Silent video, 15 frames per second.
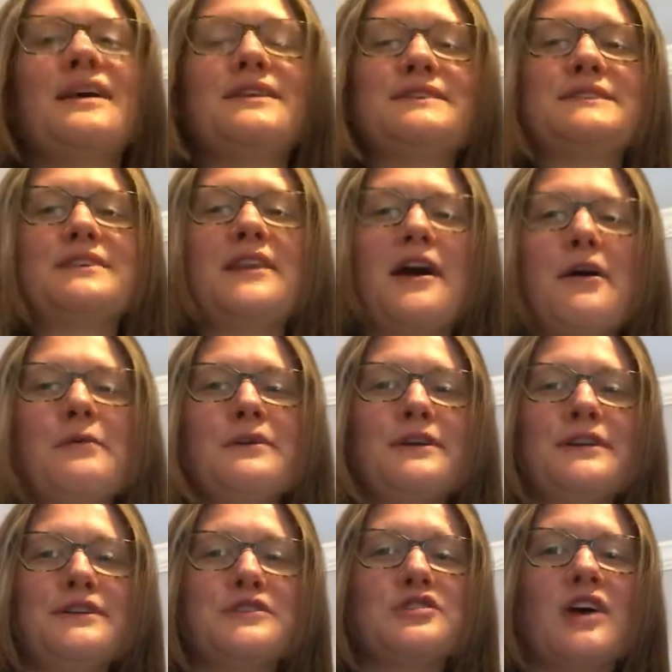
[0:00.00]
So now we're
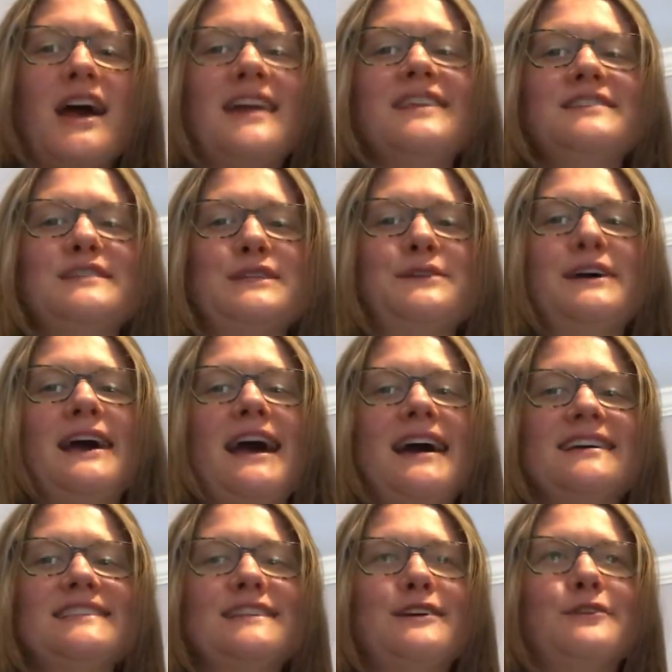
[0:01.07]
going to try to do it
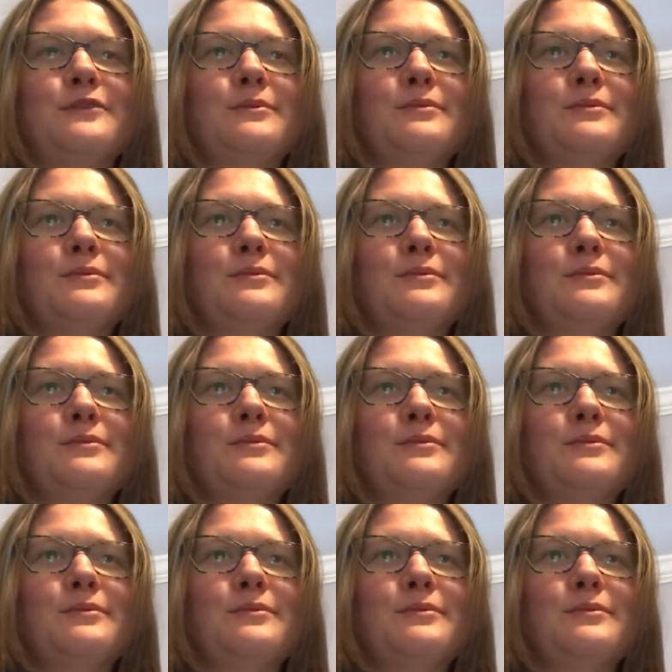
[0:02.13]
as a